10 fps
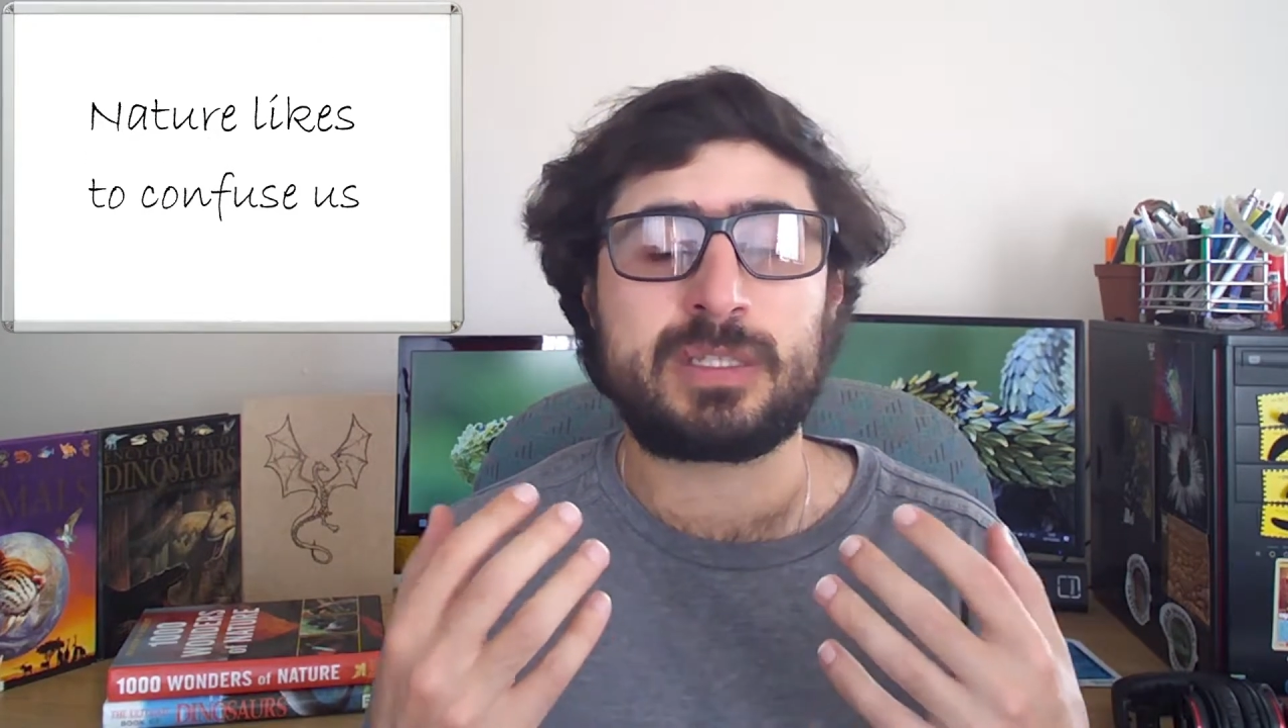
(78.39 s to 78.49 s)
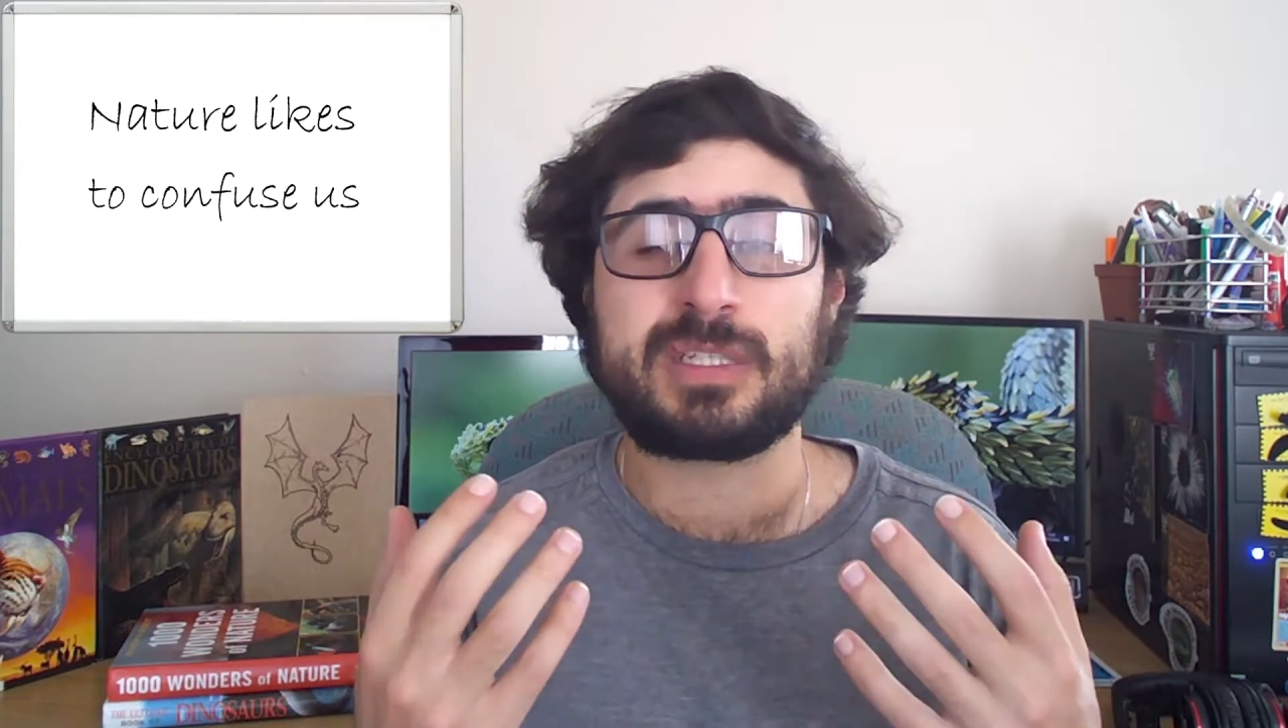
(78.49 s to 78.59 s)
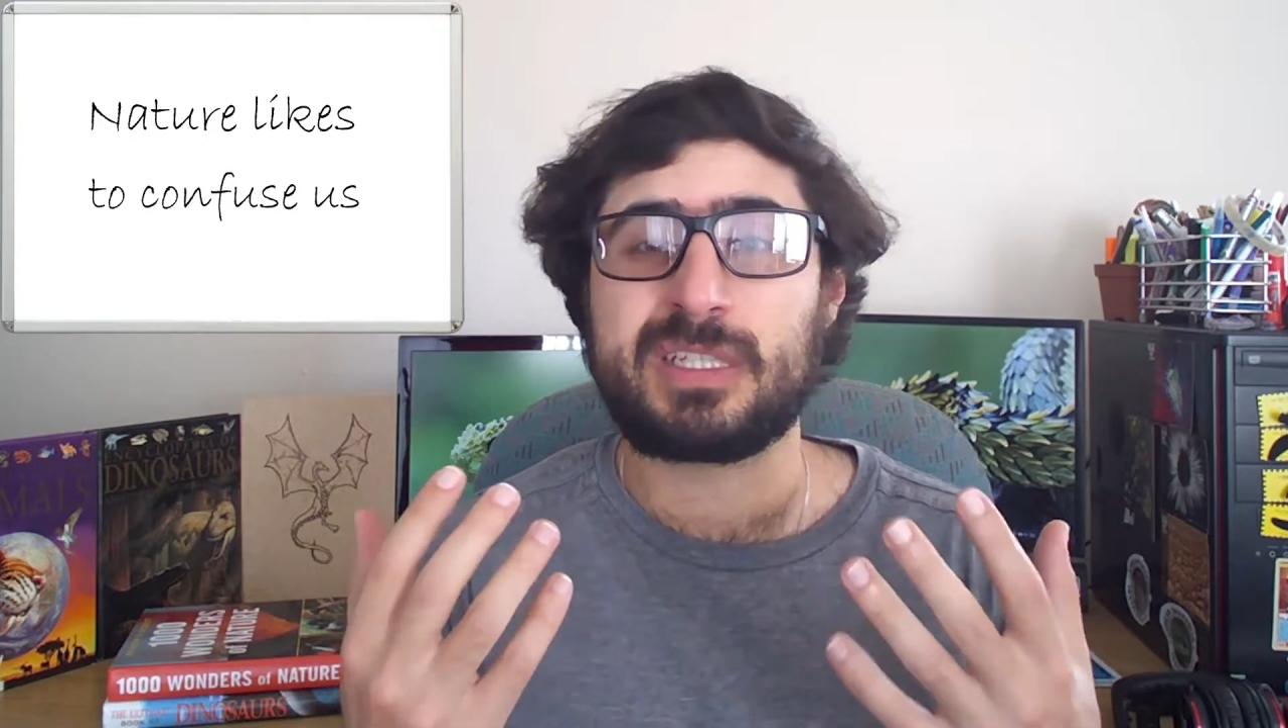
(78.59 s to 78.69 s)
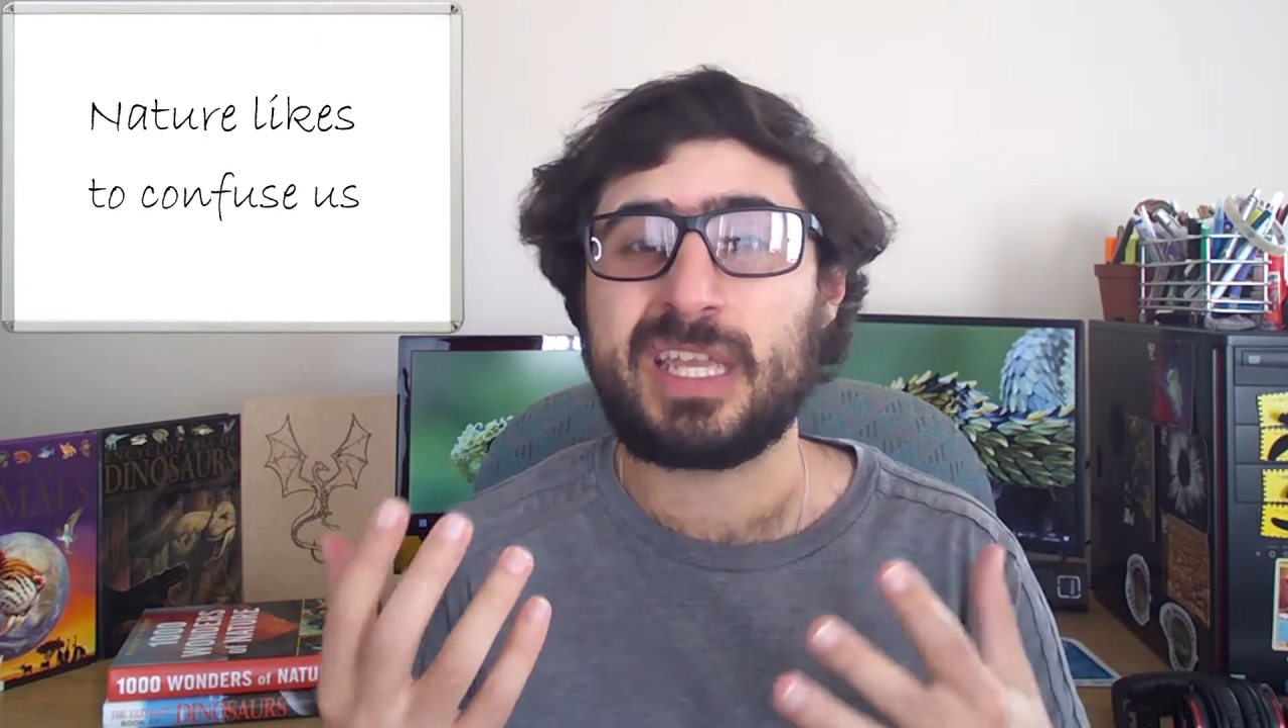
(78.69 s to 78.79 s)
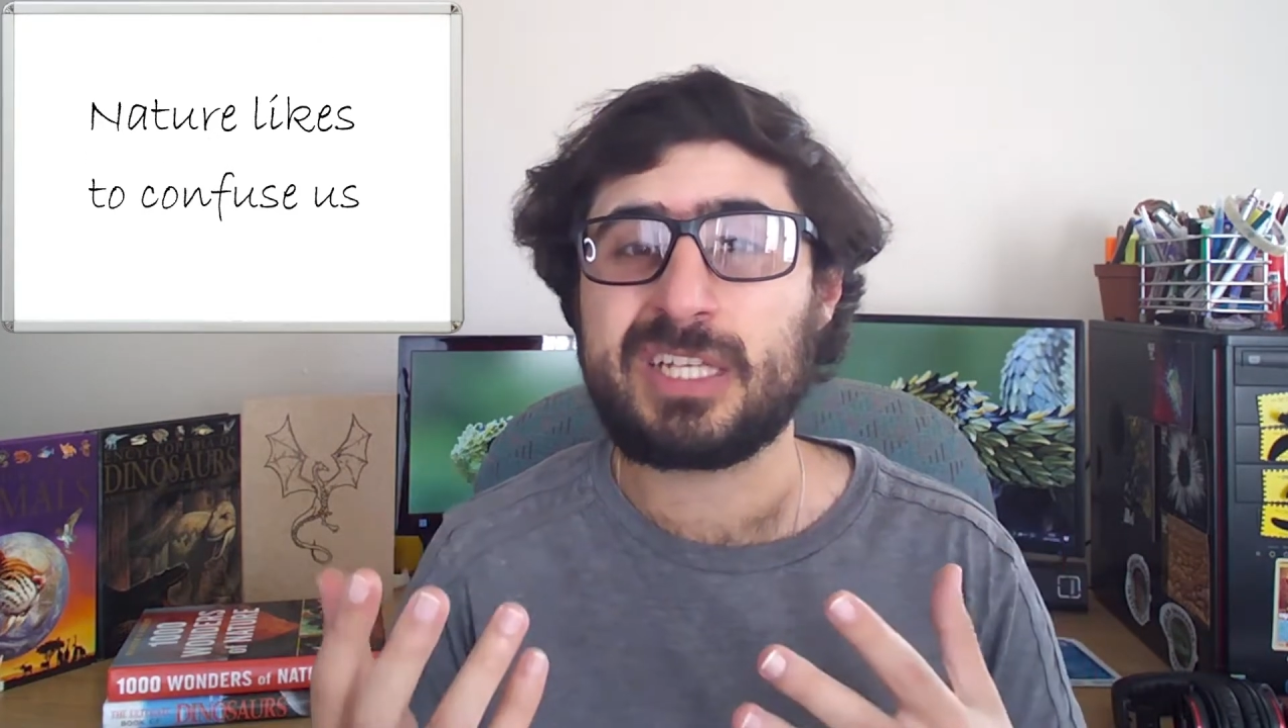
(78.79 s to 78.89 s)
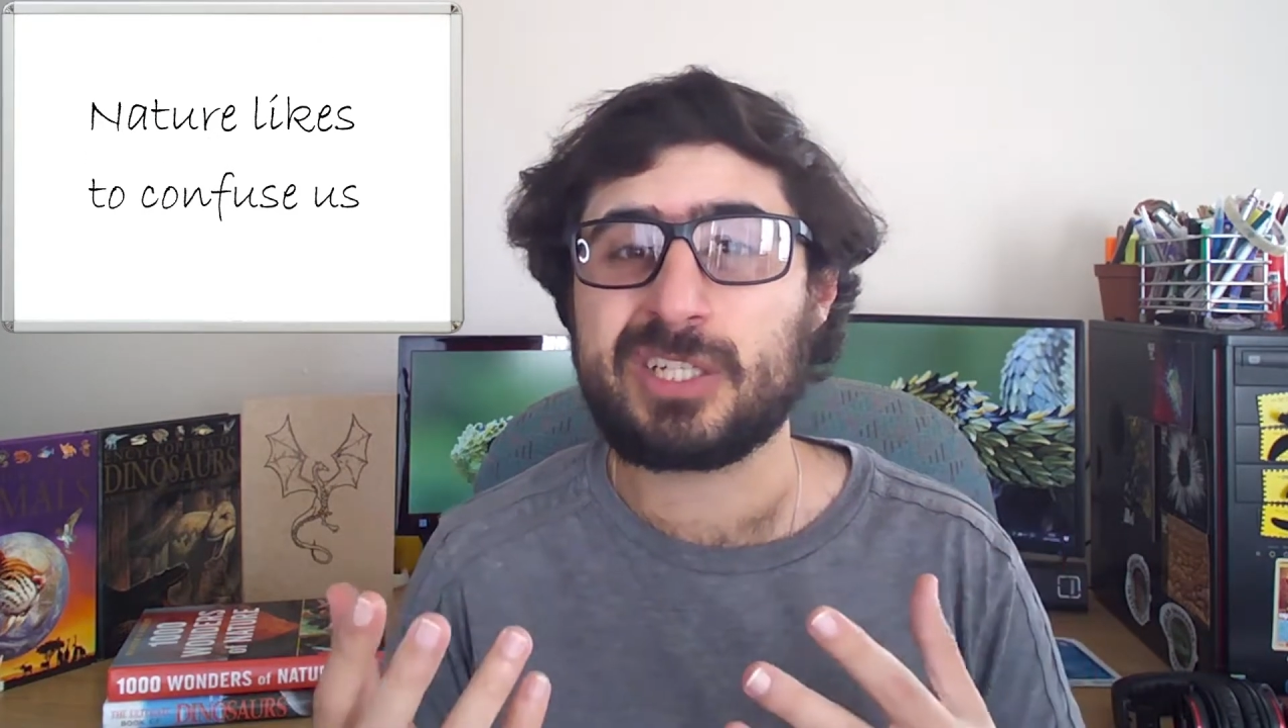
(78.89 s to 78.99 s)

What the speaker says: is nature,